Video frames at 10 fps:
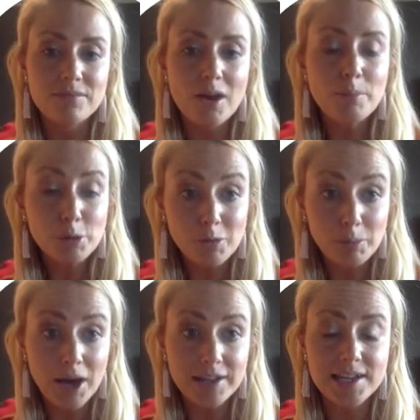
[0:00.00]
approval
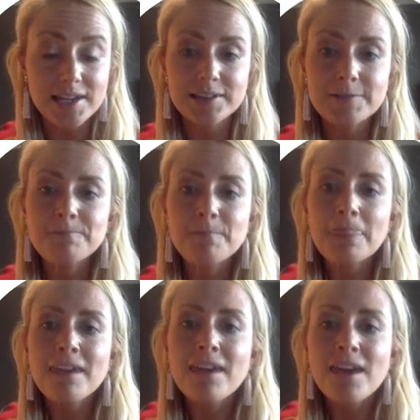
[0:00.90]
process.
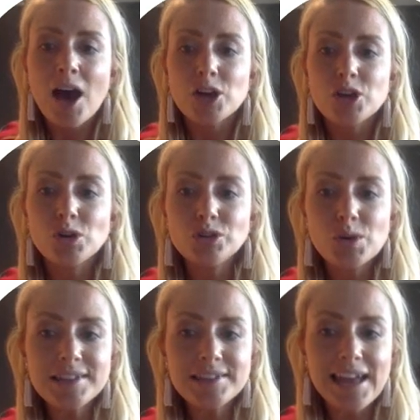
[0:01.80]
You'll
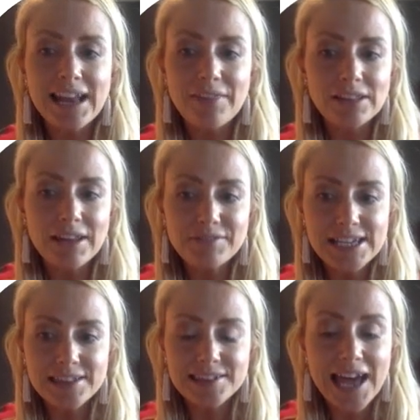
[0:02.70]
notice that on the
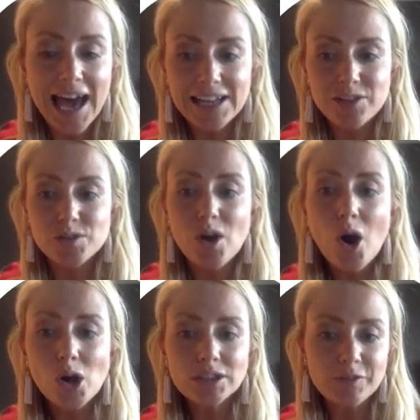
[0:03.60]
left-hand side, there's
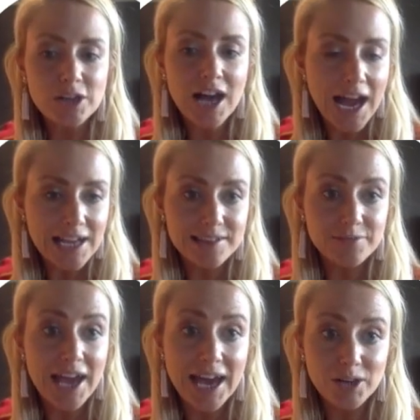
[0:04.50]
all different kinds of
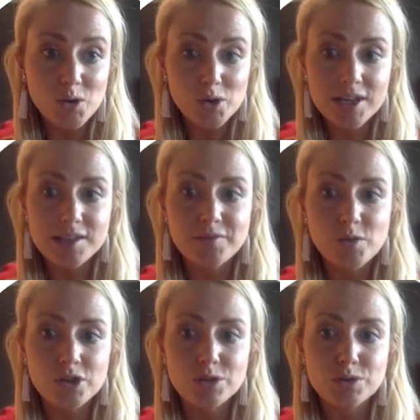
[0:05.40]
categories
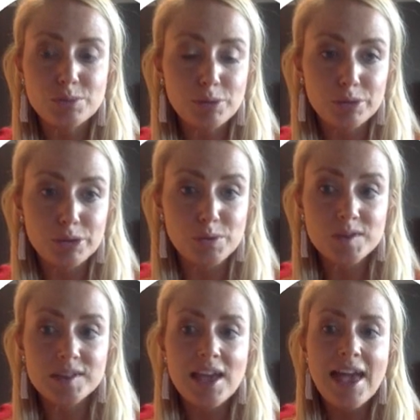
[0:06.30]
for you to
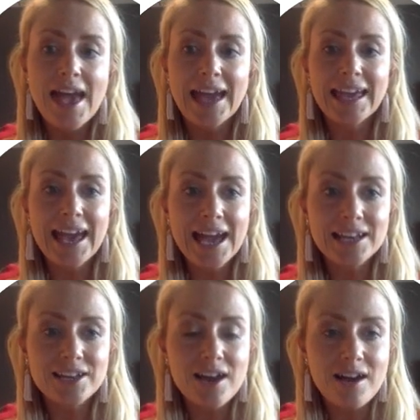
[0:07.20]
peruse.
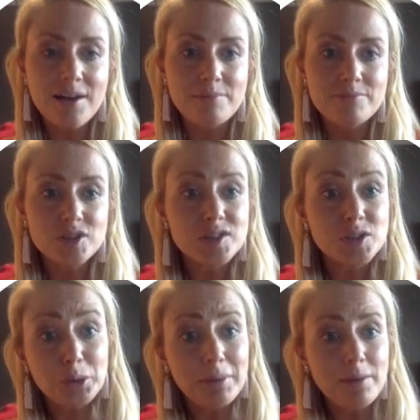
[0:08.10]
And just a
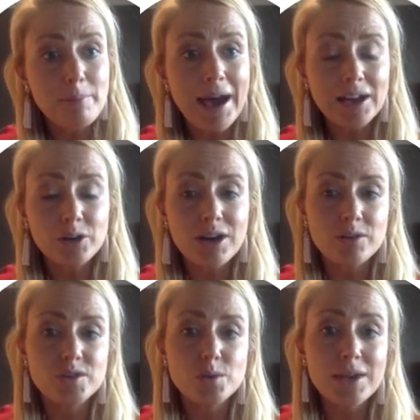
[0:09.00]
little bit of
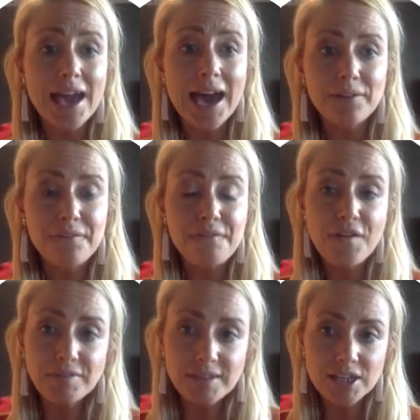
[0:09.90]
background. So we add
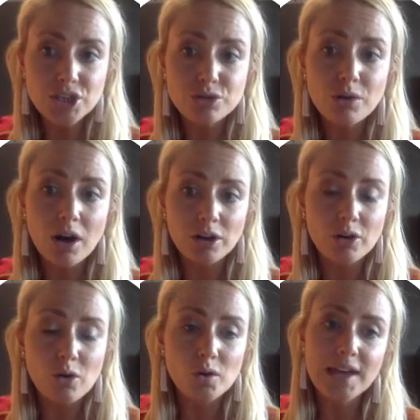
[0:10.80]
15 new
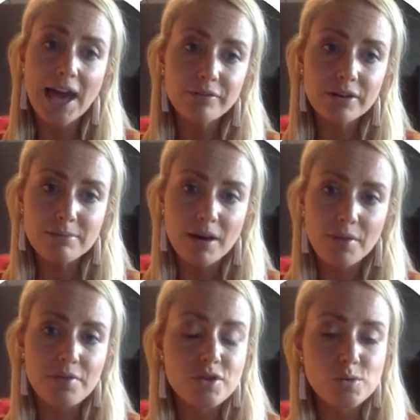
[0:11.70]
articles every
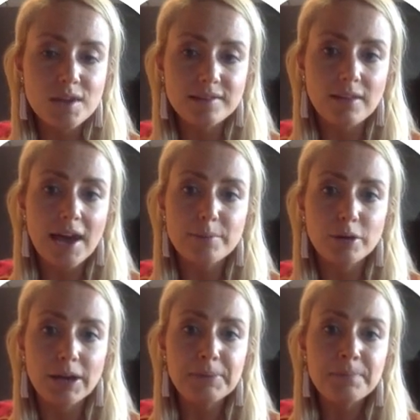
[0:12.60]
month to this
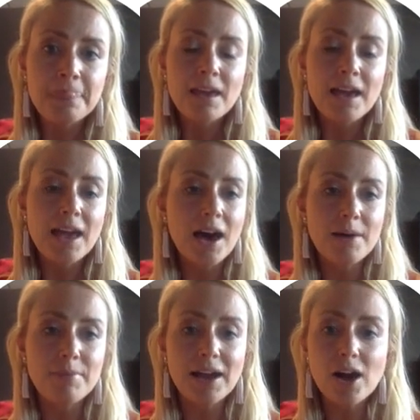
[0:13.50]
library
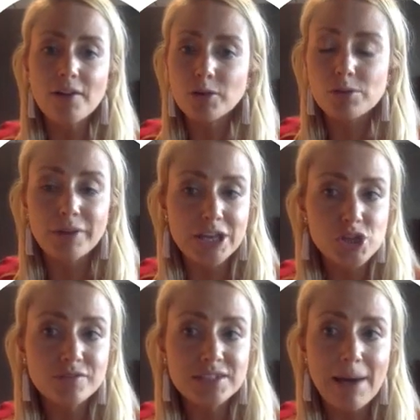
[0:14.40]
that cover a
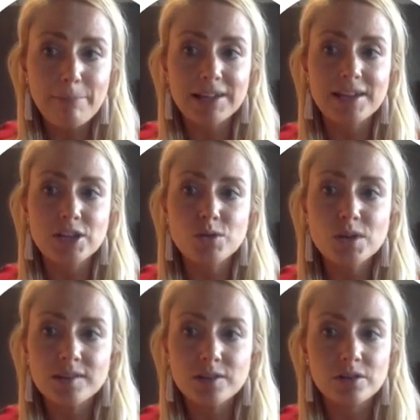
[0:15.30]
range of topics. And you
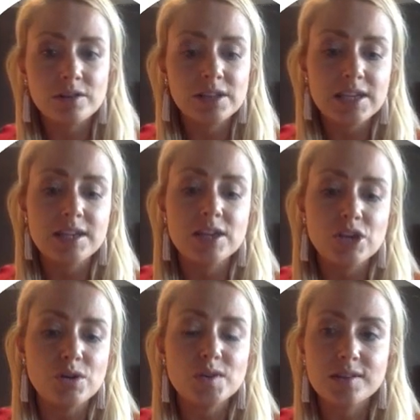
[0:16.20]
can certainly,
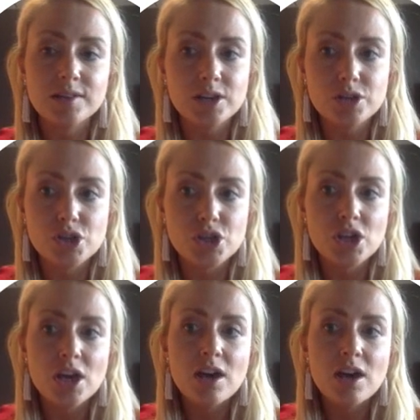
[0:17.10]
search